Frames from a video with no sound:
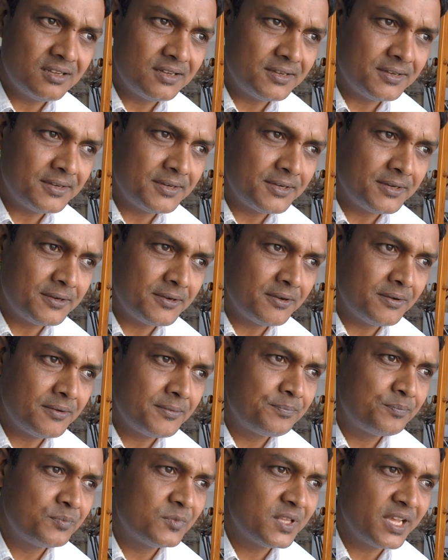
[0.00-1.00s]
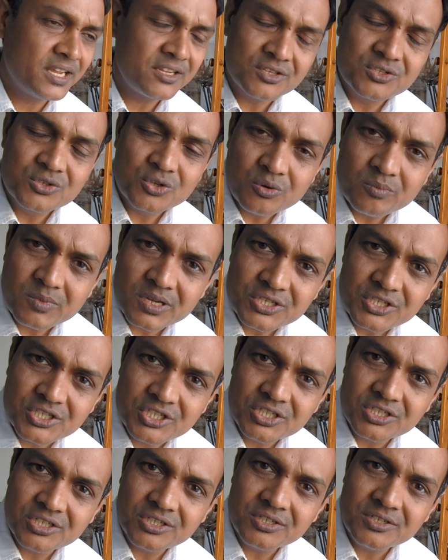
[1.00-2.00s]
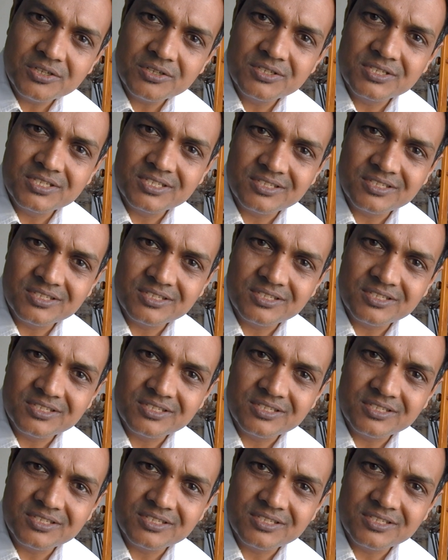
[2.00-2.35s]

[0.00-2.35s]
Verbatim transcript: uh, thank you so much uh,